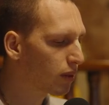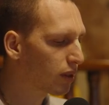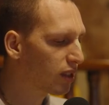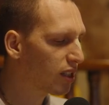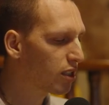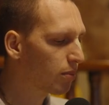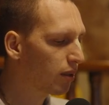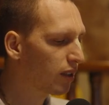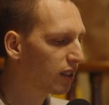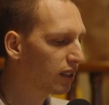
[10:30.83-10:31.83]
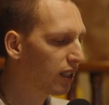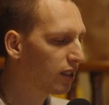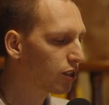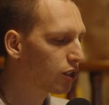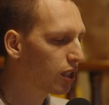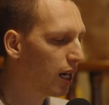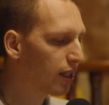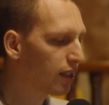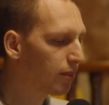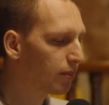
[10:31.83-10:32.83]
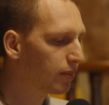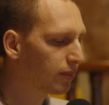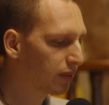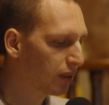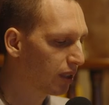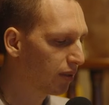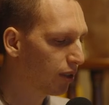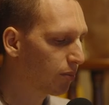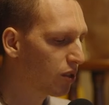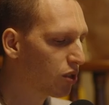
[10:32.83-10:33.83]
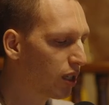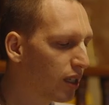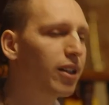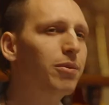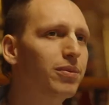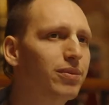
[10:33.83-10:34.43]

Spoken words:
Pravargya, Shadanam. What means Shadanam?